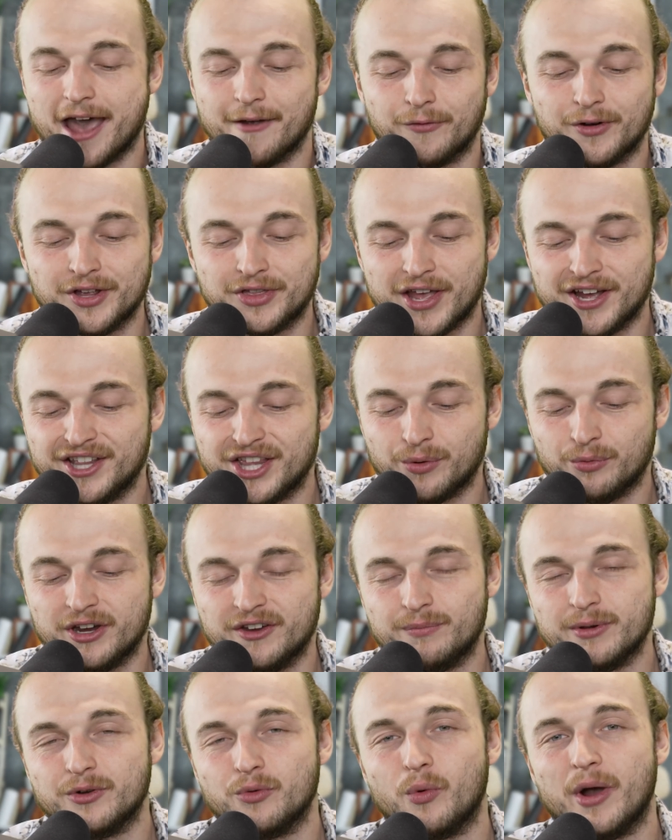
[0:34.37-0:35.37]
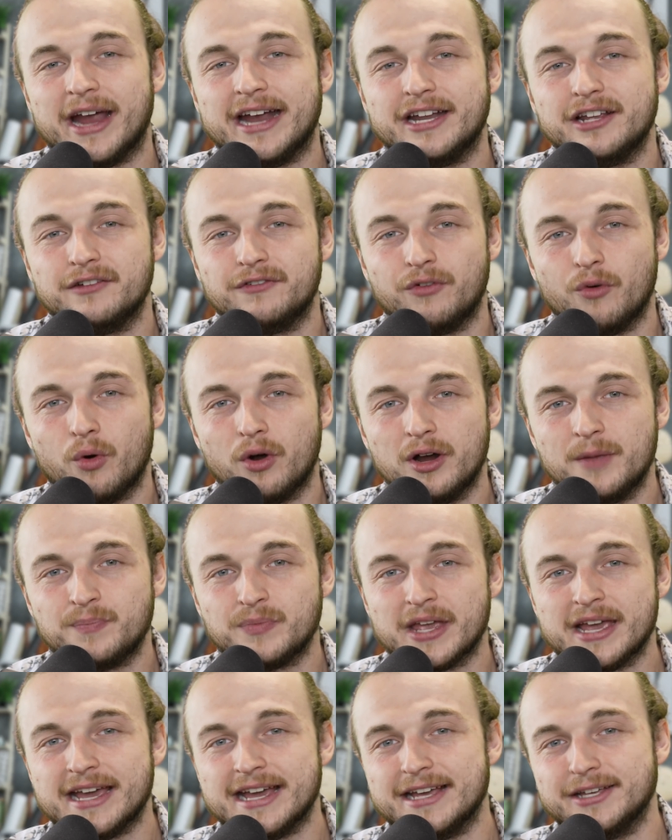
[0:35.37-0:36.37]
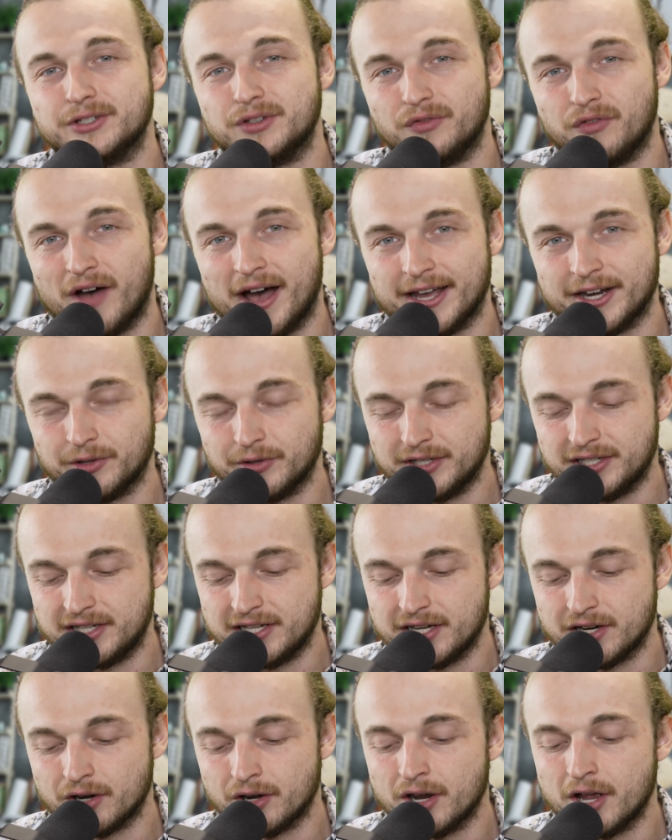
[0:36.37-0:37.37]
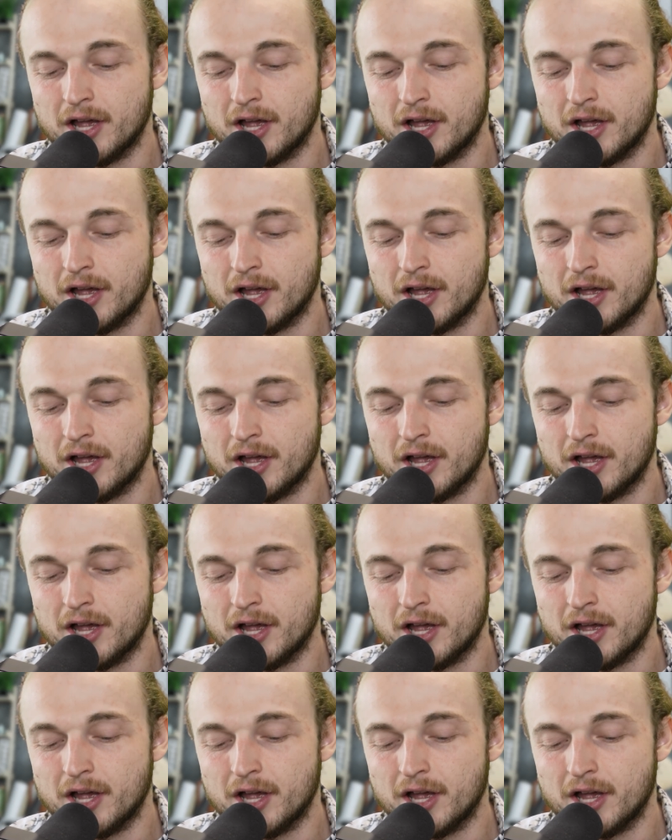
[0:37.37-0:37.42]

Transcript: everything that we've been waiting for is finally here.